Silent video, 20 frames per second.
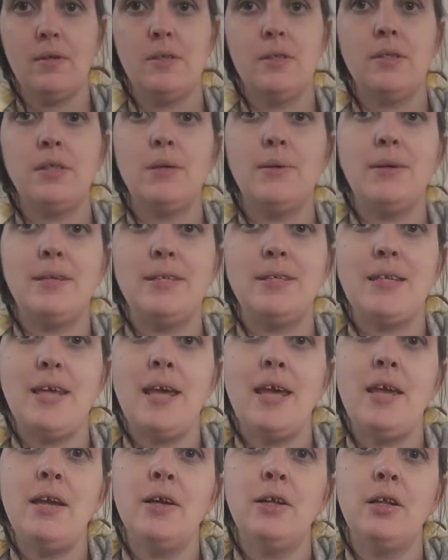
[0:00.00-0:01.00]
So it's
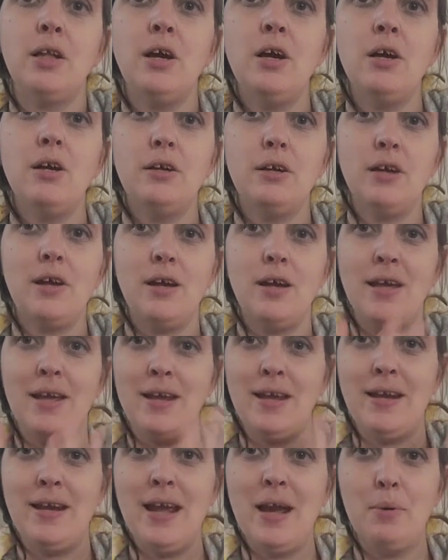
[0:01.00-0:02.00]
8 o'clock
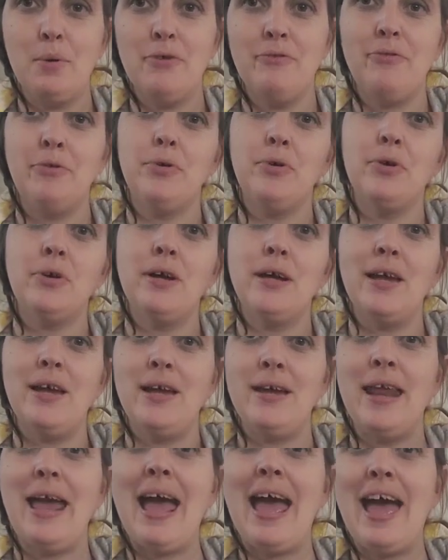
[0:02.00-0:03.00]
and hour 4
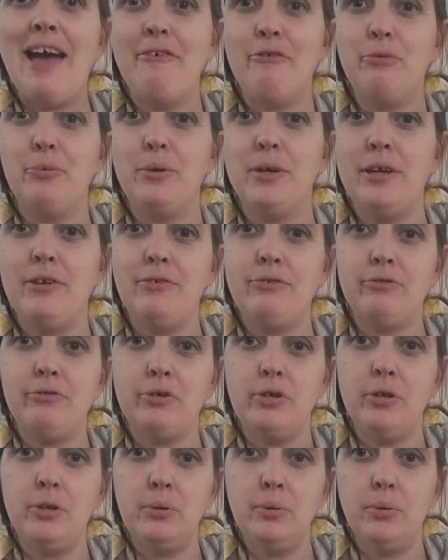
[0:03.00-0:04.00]
and halfway
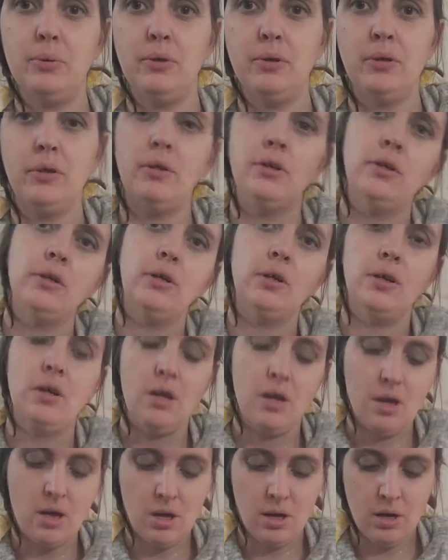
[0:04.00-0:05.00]
through
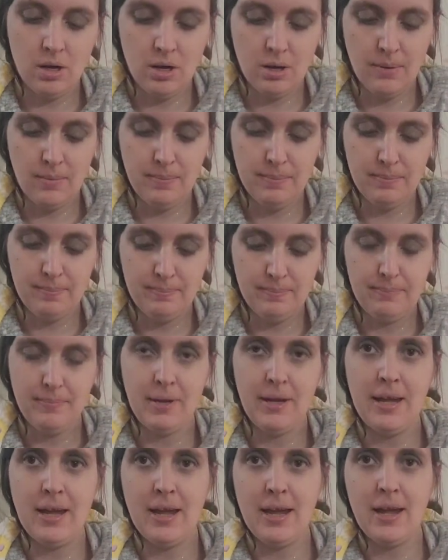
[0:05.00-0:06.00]

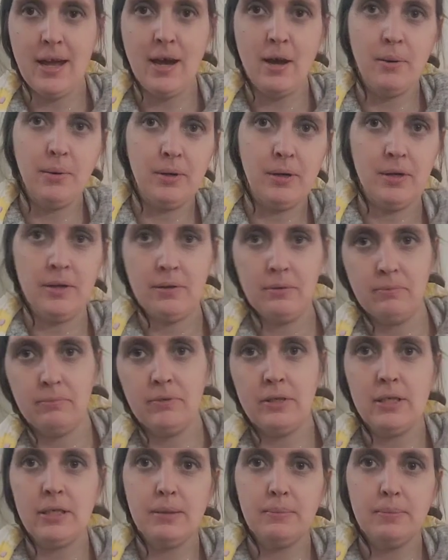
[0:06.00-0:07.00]
my 8-hour
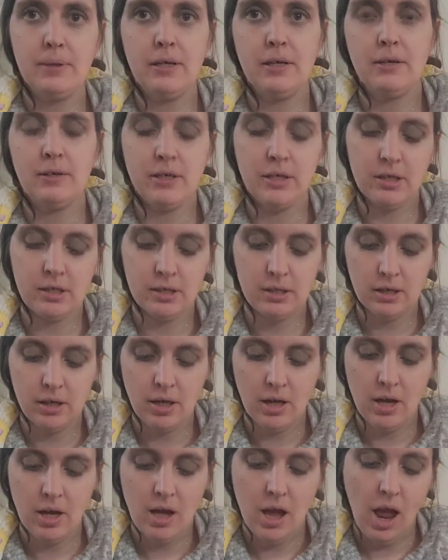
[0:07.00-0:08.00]
reading period,
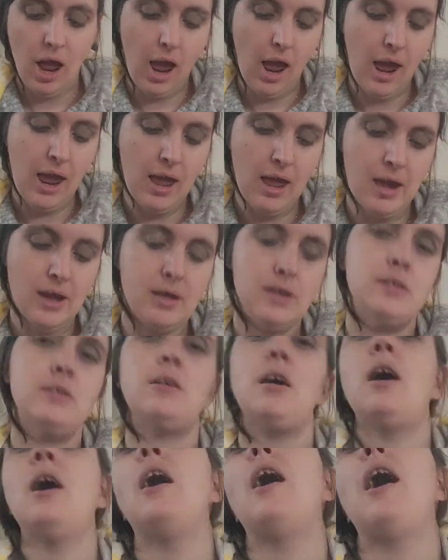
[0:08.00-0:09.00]
and
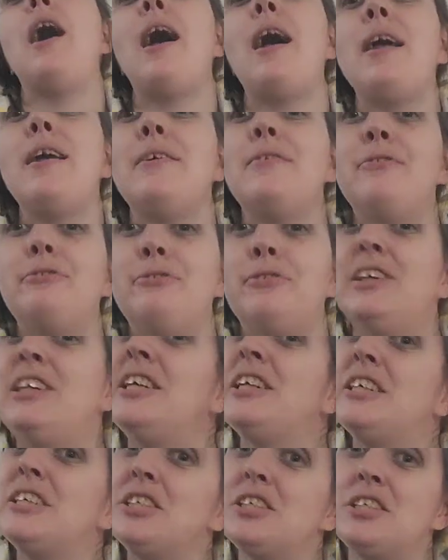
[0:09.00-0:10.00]
I have
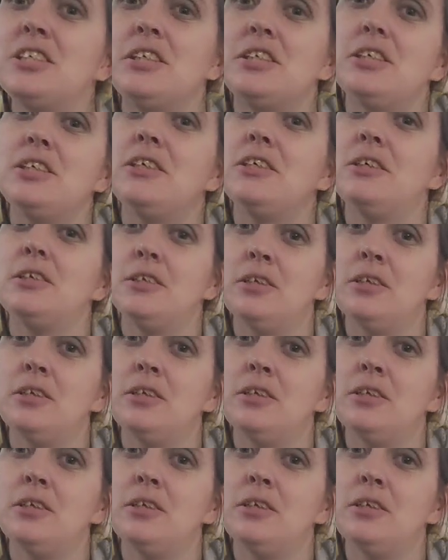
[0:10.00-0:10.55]
finished